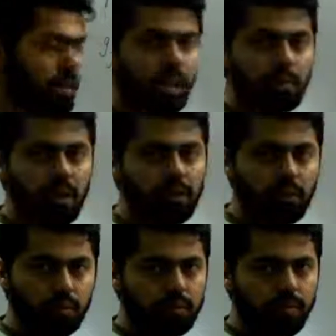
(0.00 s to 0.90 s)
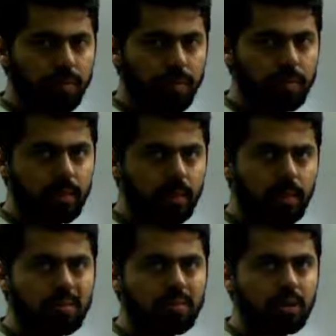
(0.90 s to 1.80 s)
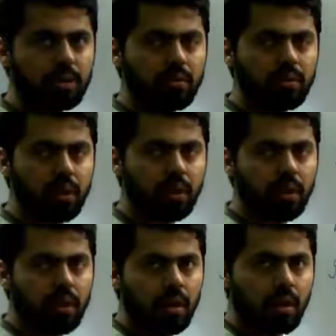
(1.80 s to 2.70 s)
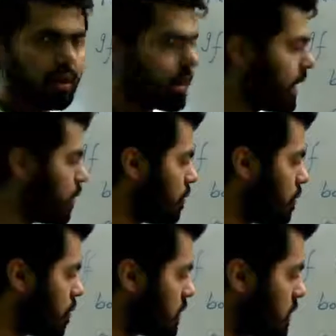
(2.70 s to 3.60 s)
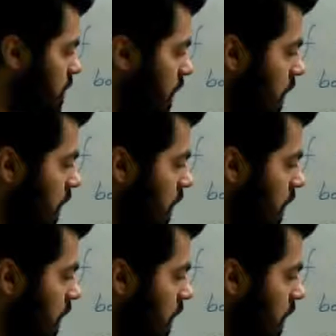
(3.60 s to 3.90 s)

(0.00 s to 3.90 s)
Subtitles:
It can be any force, irrespective of the kind of force.